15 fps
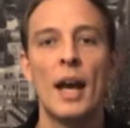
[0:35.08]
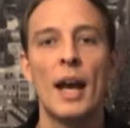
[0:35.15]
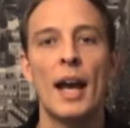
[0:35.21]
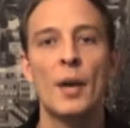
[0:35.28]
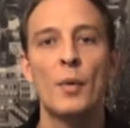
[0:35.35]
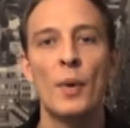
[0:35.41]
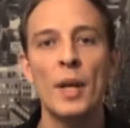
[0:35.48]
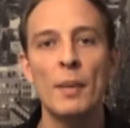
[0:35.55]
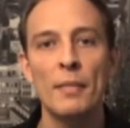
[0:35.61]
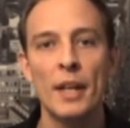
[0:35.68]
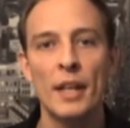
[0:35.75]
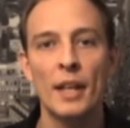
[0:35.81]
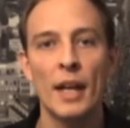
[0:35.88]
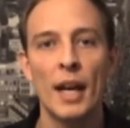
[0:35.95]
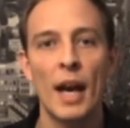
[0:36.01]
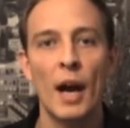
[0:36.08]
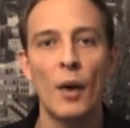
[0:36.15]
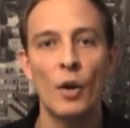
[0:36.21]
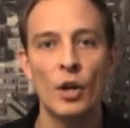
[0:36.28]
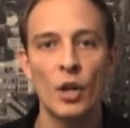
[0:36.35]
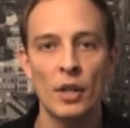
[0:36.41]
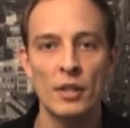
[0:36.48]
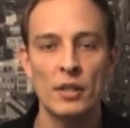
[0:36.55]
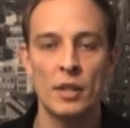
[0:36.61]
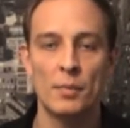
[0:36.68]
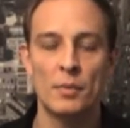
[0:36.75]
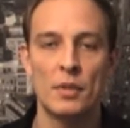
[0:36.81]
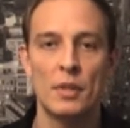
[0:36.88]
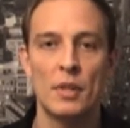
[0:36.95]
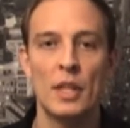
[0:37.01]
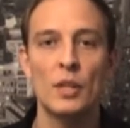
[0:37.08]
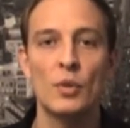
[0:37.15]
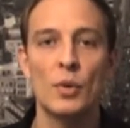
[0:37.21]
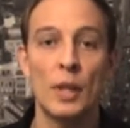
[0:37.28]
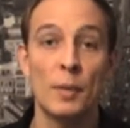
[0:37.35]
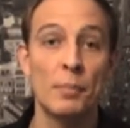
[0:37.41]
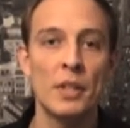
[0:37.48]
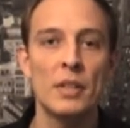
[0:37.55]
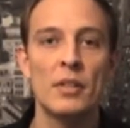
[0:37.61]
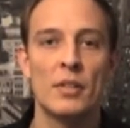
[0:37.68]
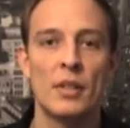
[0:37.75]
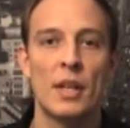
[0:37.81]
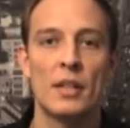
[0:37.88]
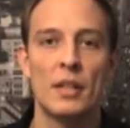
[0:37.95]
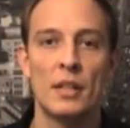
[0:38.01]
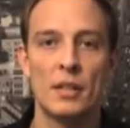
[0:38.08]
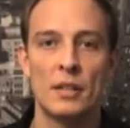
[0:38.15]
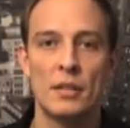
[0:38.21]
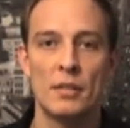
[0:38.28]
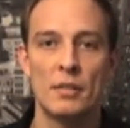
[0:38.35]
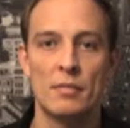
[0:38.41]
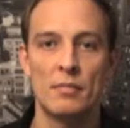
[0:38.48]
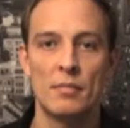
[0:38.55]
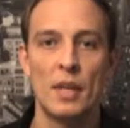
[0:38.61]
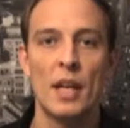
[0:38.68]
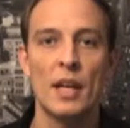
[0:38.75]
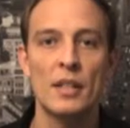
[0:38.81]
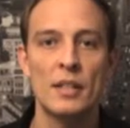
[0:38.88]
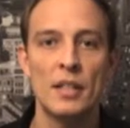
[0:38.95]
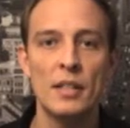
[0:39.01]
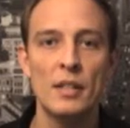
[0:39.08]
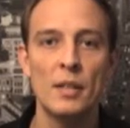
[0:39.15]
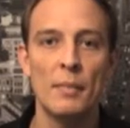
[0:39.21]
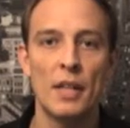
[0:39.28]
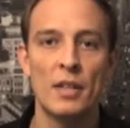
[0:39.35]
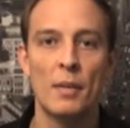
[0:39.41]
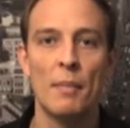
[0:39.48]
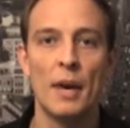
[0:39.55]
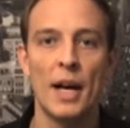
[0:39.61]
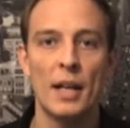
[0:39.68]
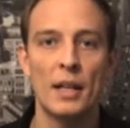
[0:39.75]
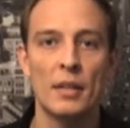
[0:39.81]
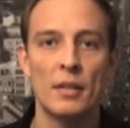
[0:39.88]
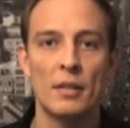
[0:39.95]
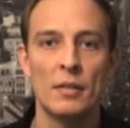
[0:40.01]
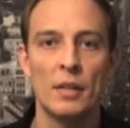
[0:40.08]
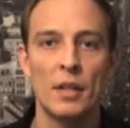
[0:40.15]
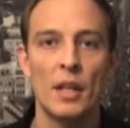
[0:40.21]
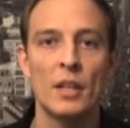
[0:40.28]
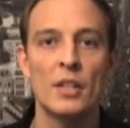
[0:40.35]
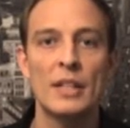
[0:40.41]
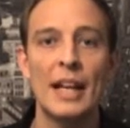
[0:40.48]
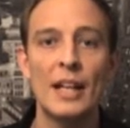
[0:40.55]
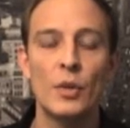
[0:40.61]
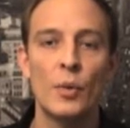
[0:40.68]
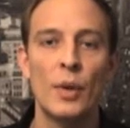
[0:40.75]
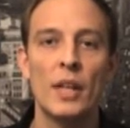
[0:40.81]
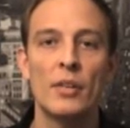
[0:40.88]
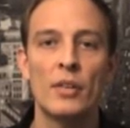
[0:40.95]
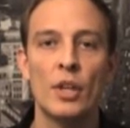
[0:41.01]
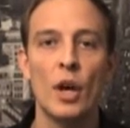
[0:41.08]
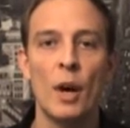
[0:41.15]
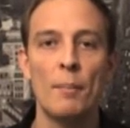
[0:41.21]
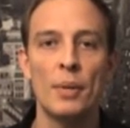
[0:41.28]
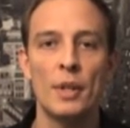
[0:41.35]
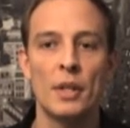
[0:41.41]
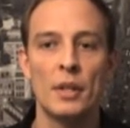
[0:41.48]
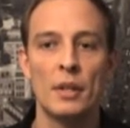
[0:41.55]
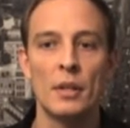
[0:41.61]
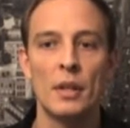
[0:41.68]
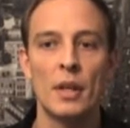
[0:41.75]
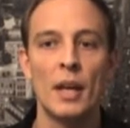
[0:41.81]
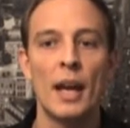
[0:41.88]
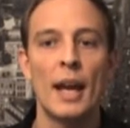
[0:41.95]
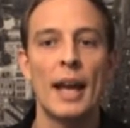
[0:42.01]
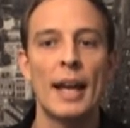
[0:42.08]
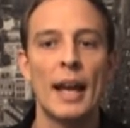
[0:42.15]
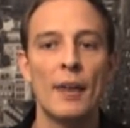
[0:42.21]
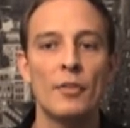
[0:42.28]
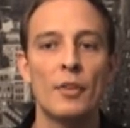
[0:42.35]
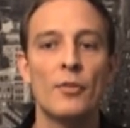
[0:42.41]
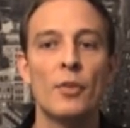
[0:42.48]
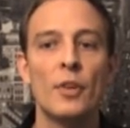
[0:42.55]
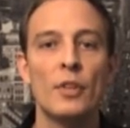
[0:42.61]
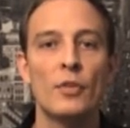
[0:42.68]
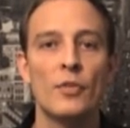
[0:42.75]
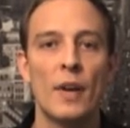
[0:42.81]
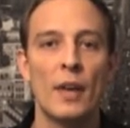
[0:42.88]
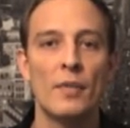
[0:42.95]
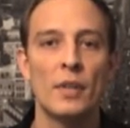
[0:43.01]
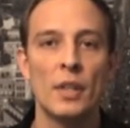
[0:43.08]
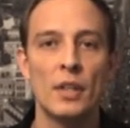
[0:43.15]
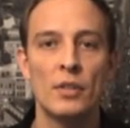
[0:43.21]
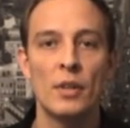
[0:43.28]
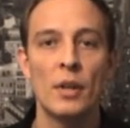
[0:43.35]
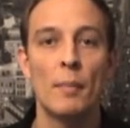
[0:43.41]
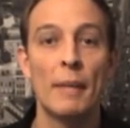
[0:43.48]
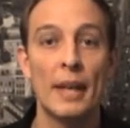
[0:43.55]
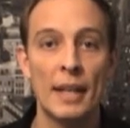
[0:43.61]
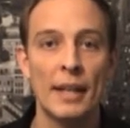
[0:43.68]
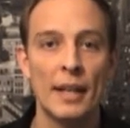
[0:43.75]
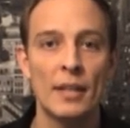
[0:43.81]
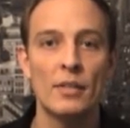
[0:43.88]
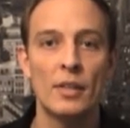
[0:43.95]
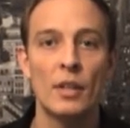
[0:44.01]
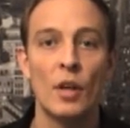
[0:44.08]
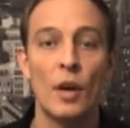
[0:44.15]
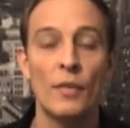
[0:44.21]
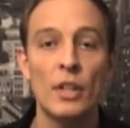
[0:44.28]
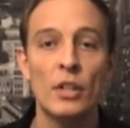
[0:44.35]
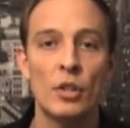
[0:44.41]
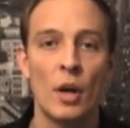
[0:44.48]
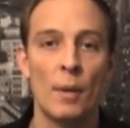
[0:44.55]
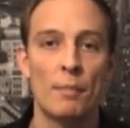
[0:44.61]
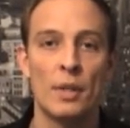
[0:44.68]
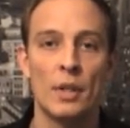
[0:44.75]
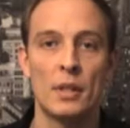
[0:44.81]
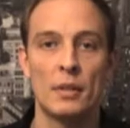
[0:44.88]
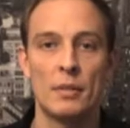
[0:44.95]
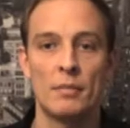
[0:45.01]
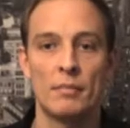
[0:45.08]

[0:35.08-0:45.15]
At Rainmaking, our concept is to get business ideas, test them at the market, start creating the company, and after 3 to 5 years make an exit of each company.